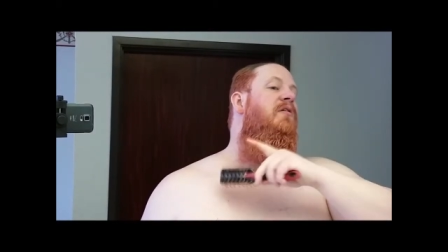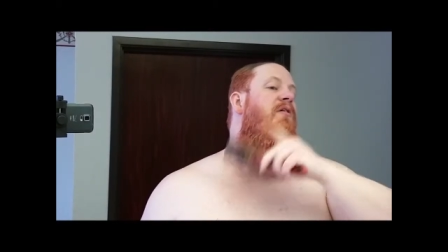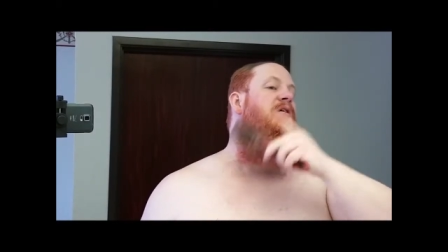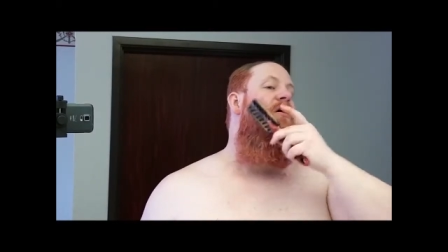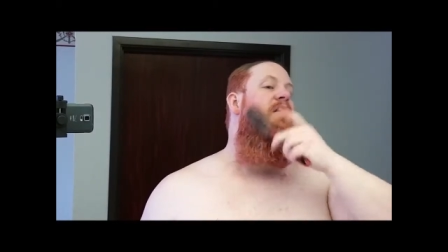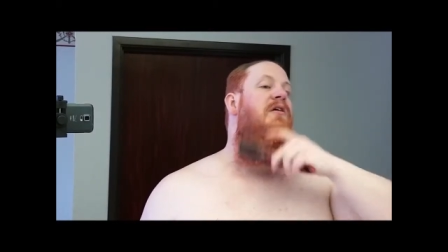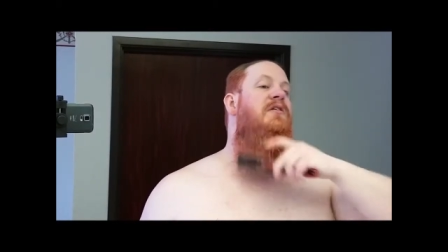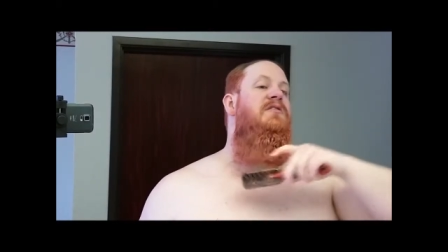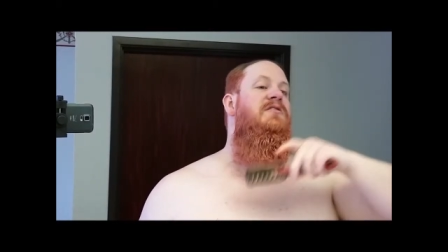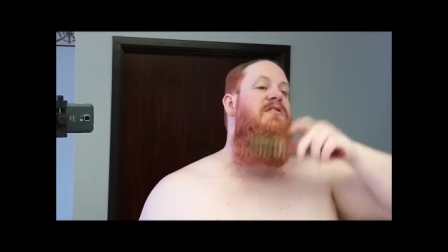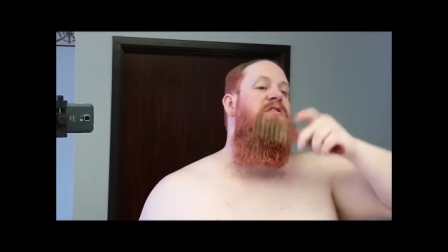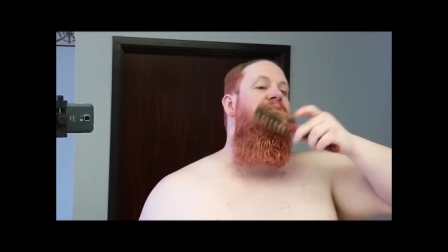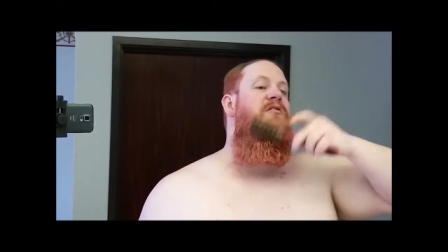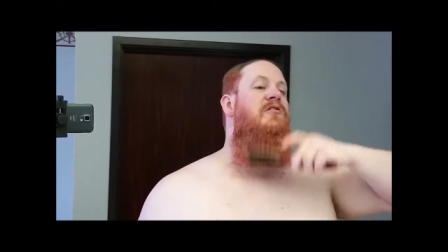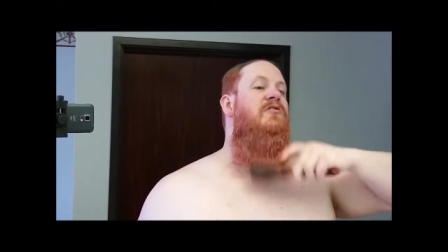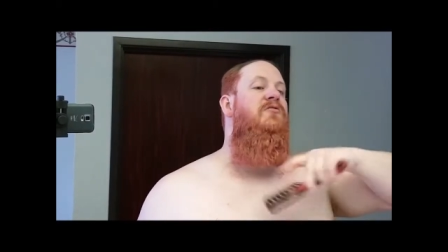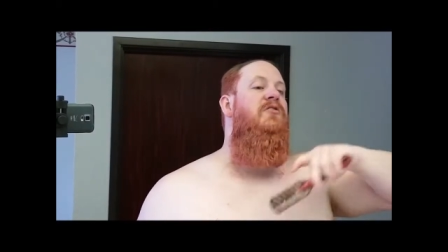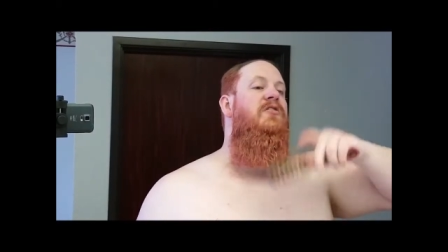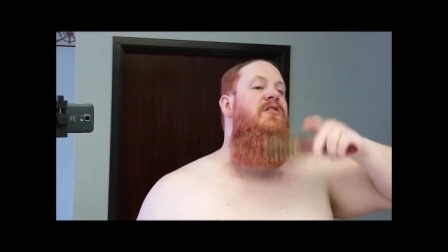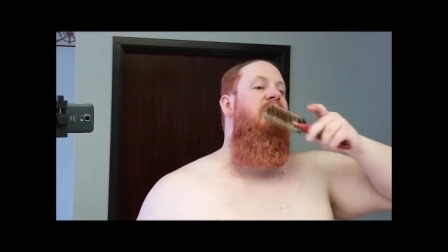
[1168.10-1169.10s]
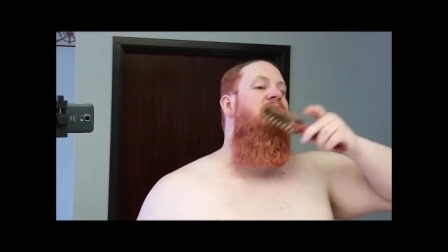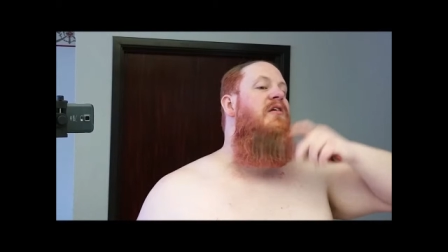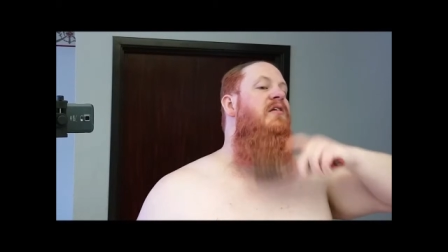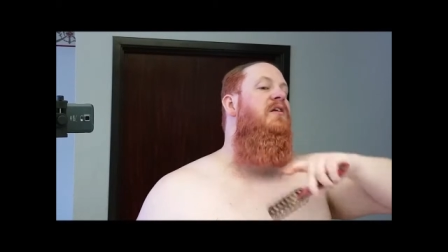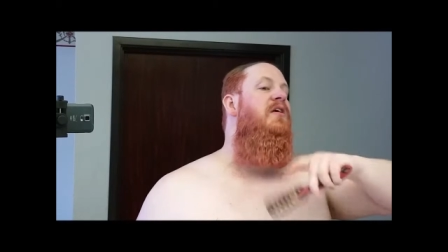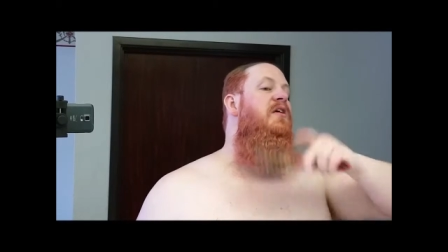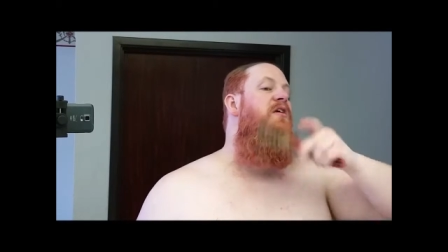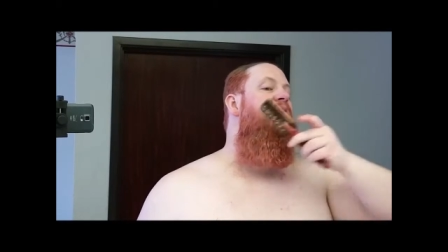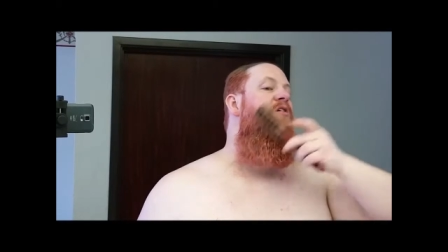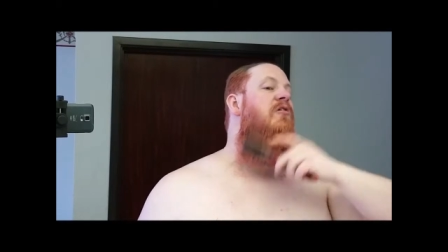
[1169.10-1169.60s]
constant
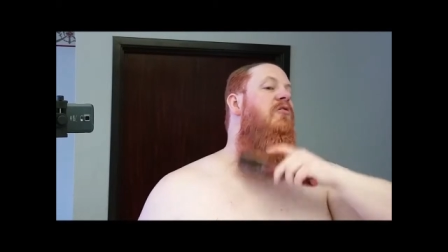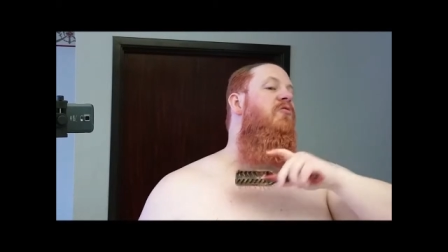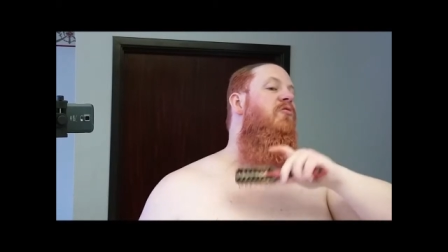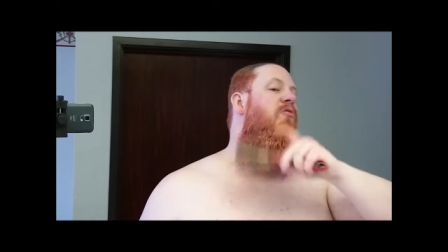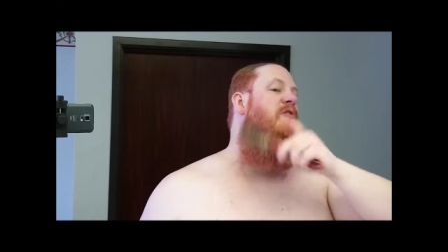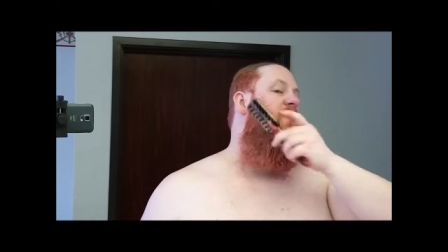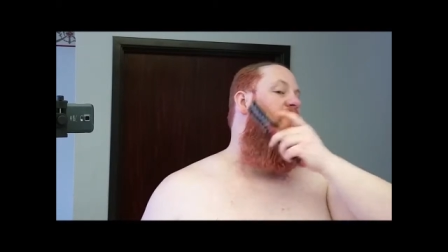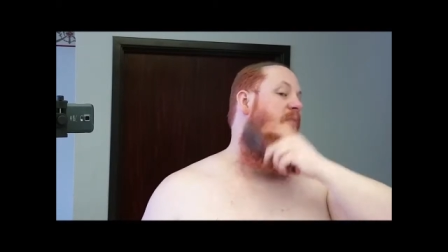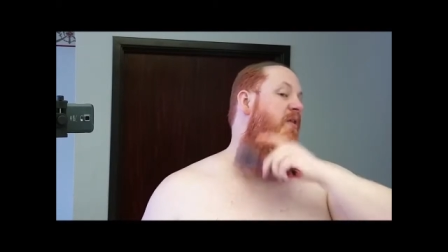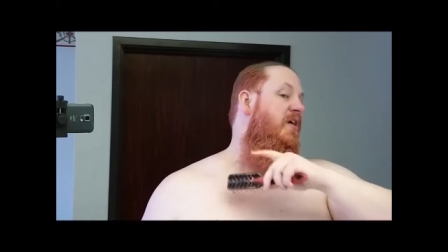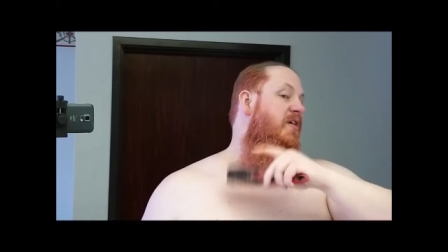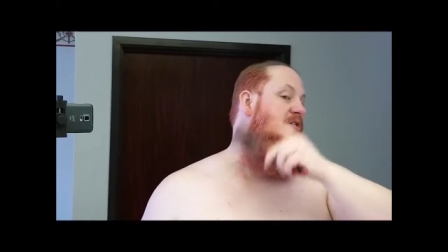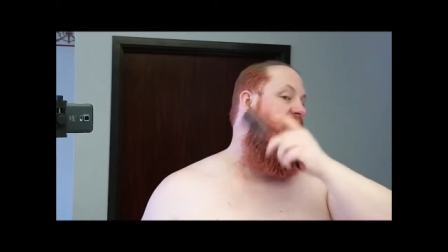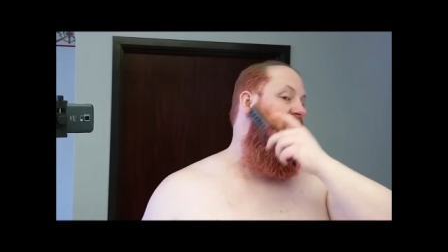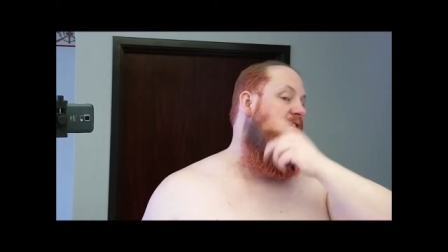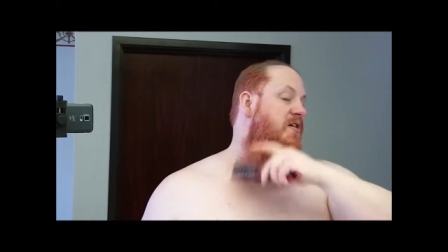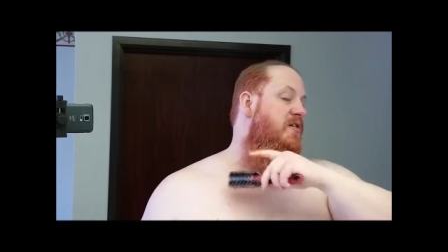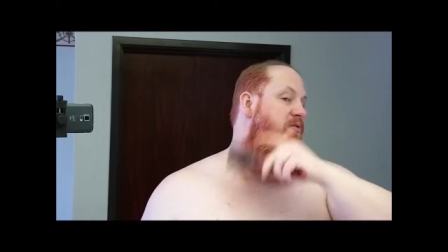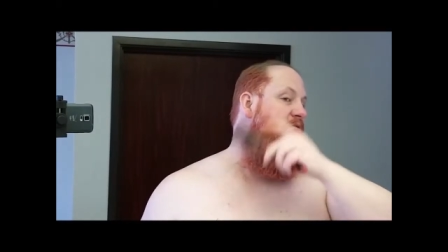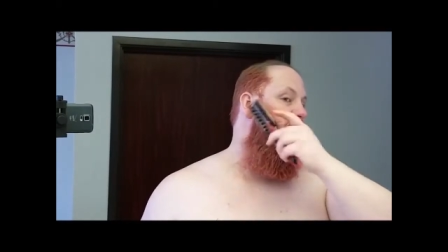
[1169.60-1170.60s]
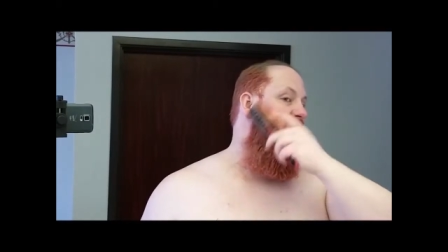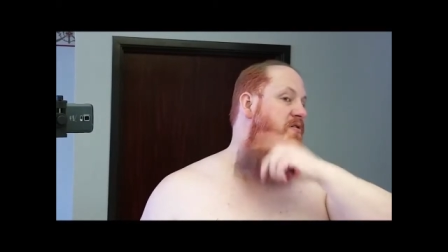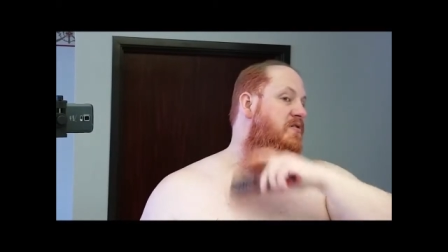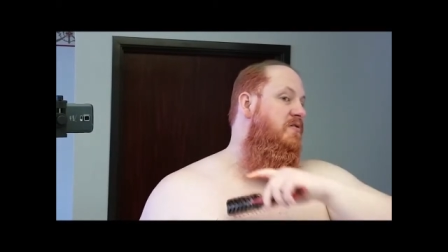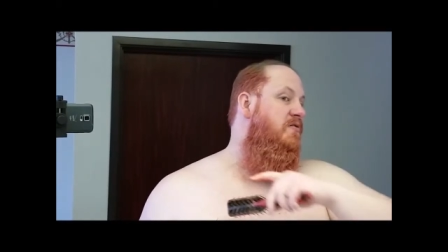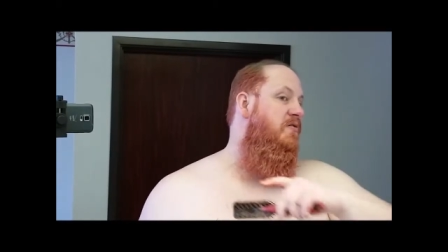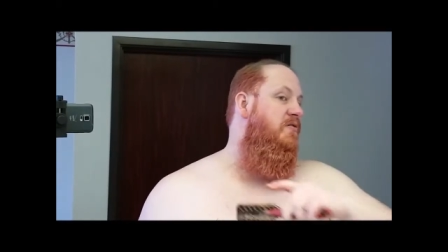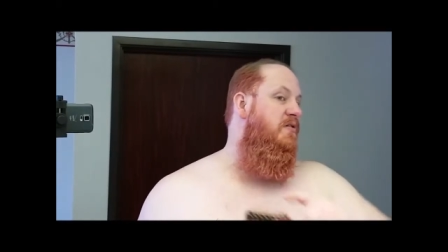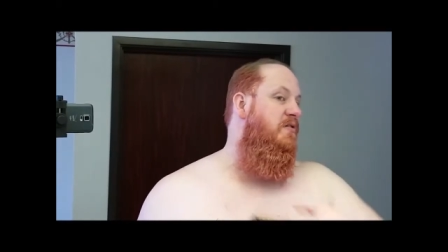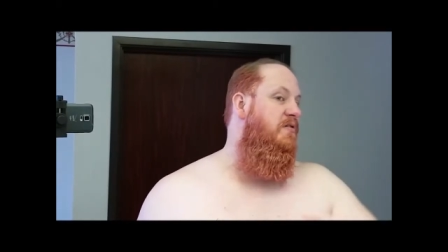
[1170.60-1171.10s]
drunken hue on my cheeks, which is
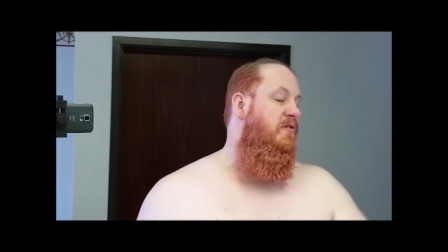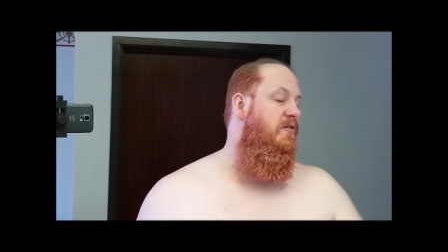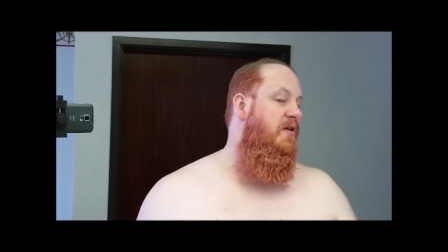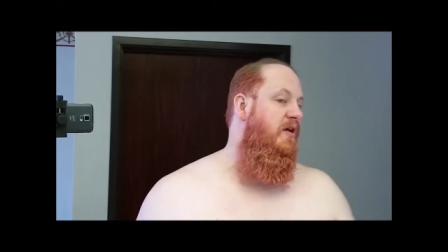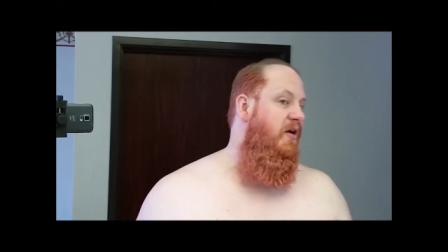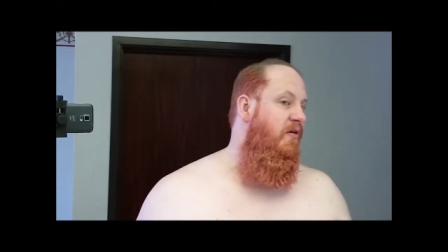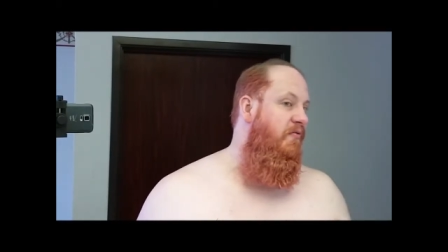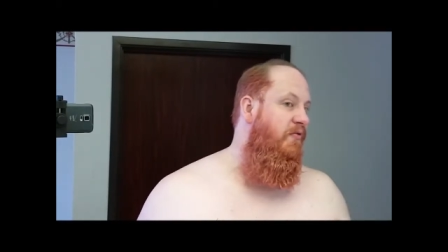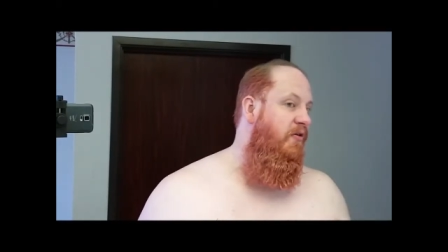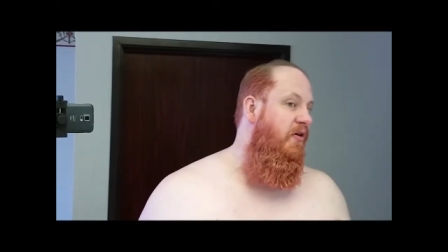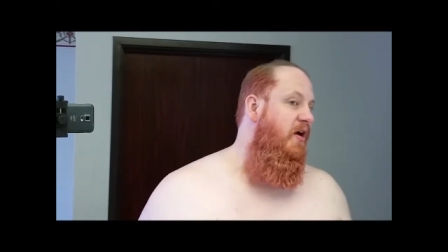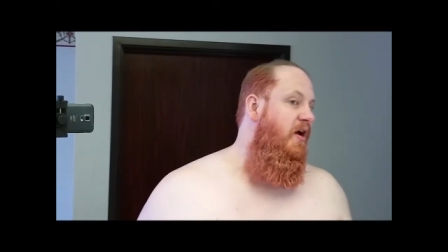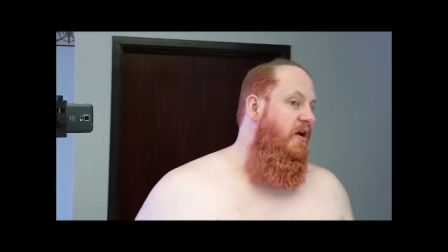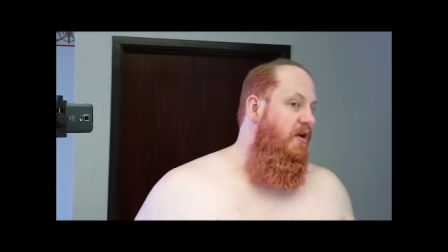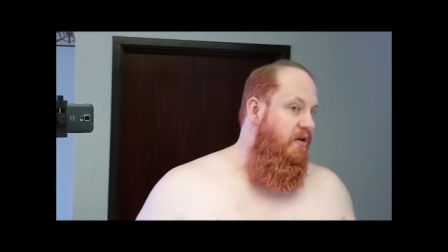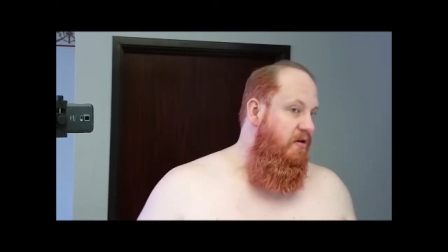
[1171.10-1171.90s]
not at all helpful.